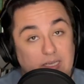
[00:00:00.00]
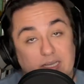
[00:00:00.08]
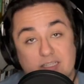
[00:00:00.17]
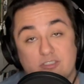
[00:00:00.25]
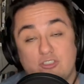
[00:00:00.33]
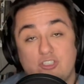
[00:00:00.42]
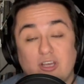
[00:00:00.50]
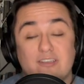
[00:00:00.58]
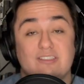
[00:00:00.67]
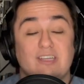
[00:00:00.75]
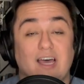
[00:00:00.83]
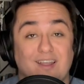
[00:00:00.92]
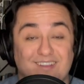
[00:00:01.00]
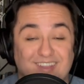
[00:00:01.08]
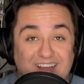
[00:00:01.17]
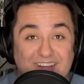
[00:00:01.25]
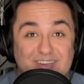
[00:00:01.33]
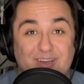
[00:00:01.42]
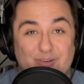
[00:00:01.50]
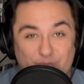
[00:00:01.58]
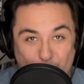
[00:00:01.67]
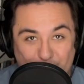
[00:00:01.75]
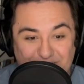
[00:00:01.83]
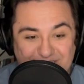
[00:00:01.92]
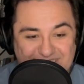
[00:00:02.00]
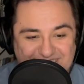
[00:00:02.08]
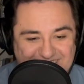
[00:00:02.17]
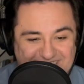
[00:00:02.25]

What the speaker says: It's just a lot of work.